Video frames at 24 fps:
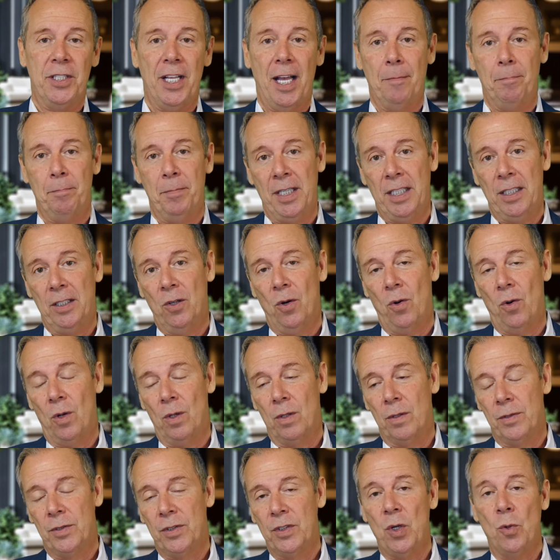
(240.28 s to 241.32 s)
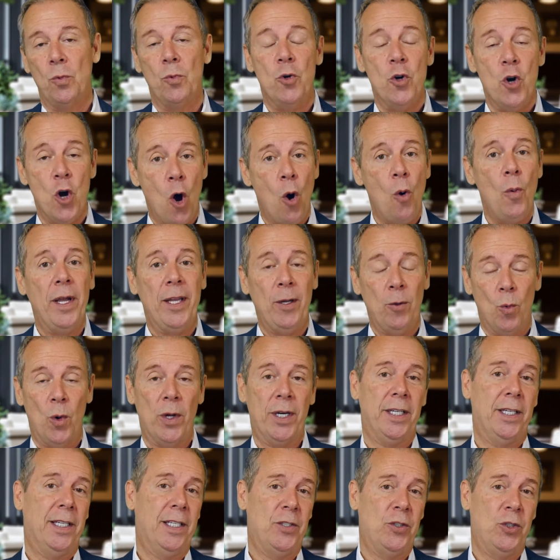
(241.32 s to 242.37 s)
that big goal. So knowing what
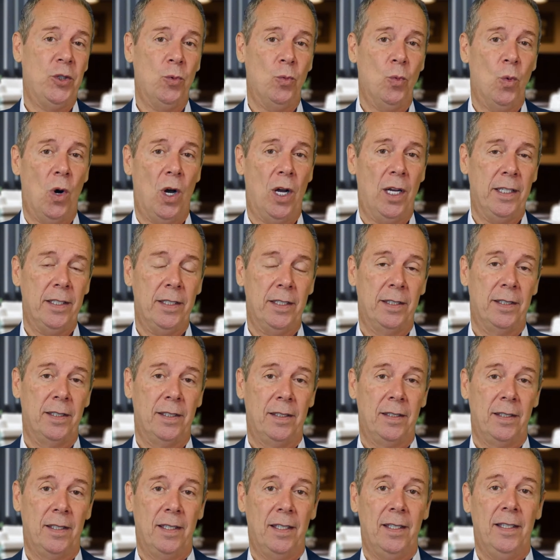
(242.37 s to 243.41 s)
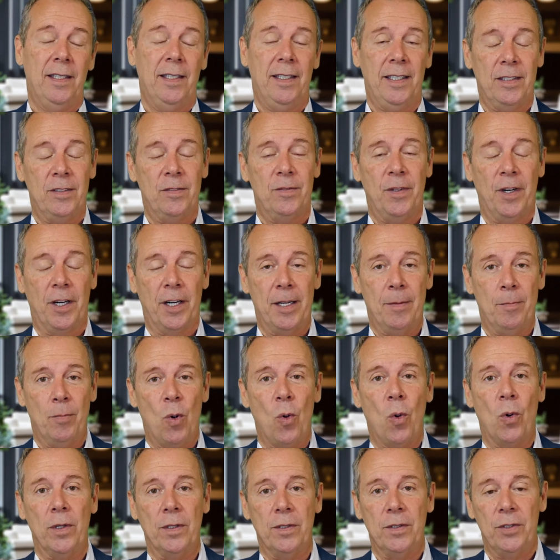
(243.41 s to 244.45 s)
it is you want is very
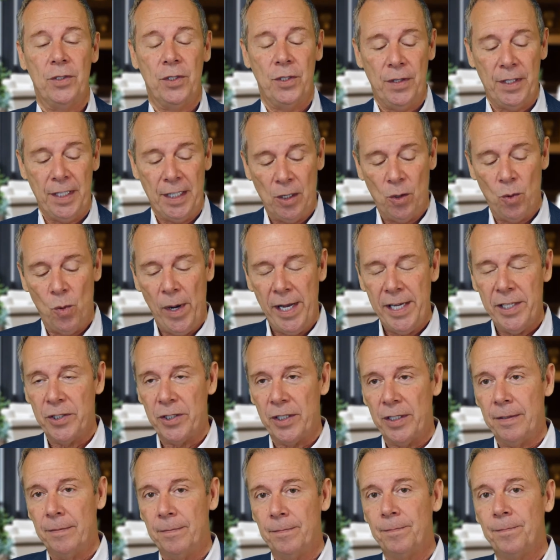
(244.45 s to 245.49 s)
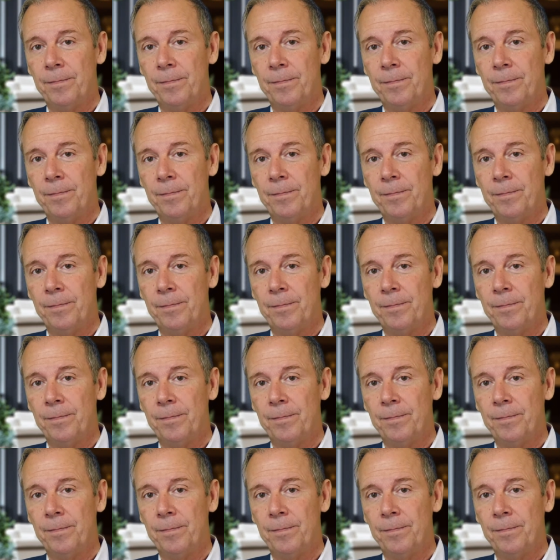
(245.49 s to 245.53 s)
important to the equation.